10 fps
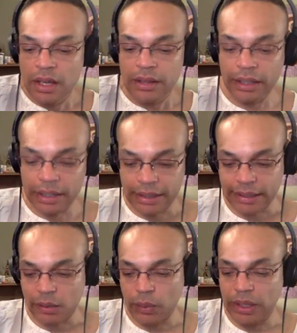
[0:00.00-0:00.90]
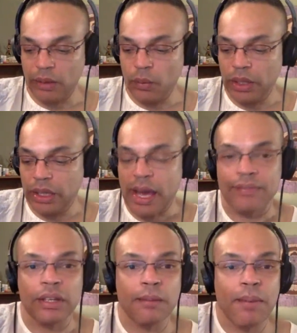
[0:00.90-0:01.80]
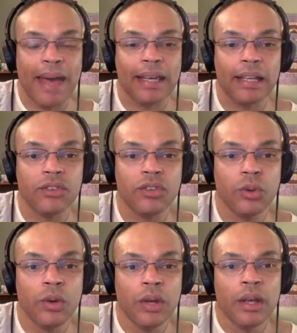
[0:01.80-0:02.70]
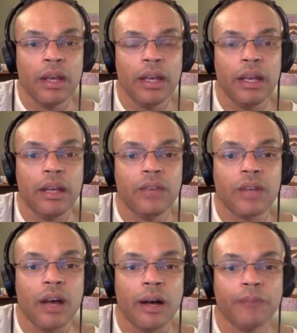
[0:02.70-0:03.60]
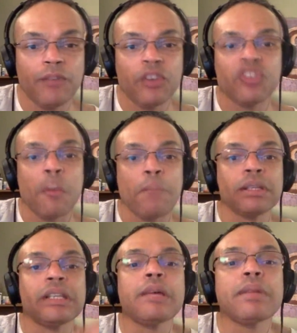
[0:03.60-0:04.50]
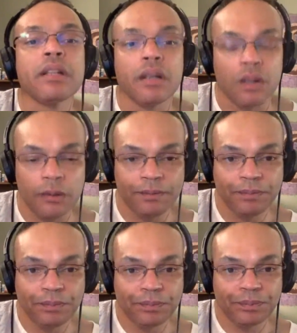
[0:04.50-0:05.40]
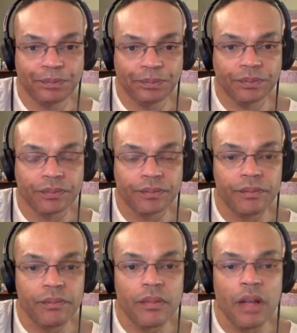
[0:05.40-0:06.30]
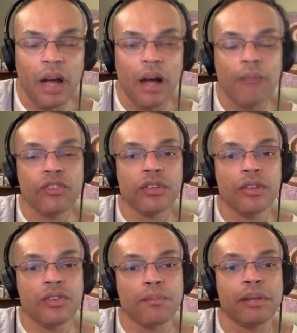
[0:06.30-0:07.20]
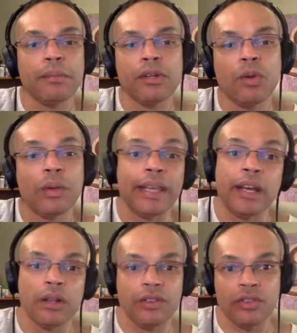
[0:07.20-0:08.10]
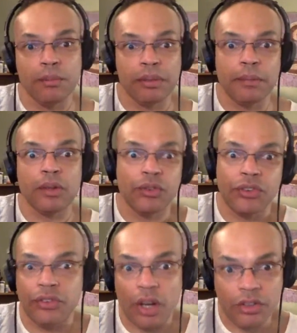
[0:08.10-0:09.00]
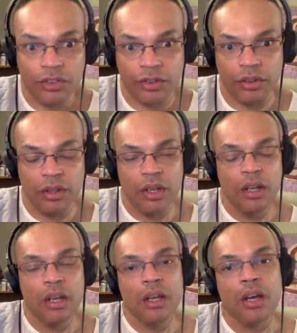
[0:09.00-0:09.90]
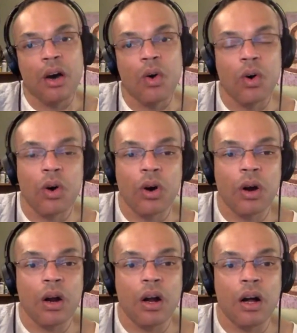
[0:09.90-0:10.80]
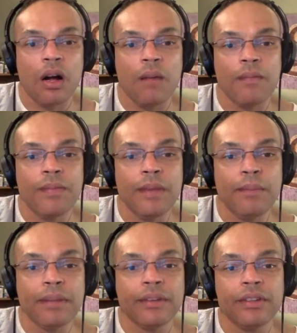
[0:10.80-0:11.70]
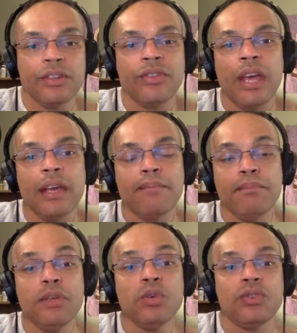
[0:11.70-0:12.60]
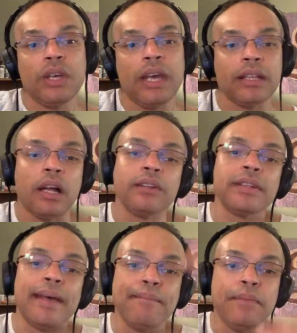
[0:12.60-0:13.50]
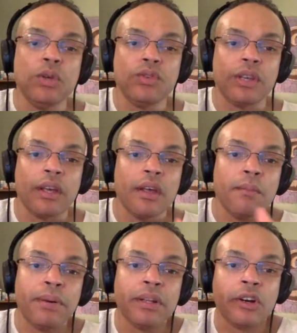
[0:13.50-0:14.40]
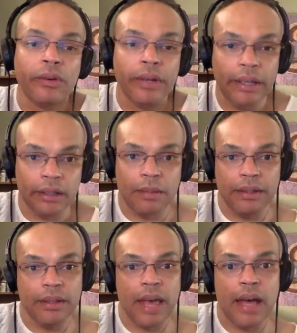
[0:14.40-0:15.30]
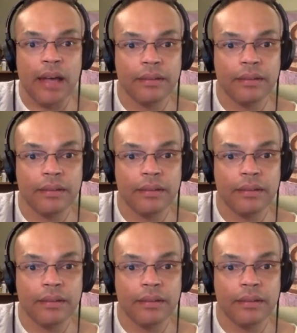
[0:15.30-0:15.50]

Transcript: The other thing that we have to get back into is subliminal, what they call is subliminal seduction, or the ability to take music and under that music put a curriculum under that.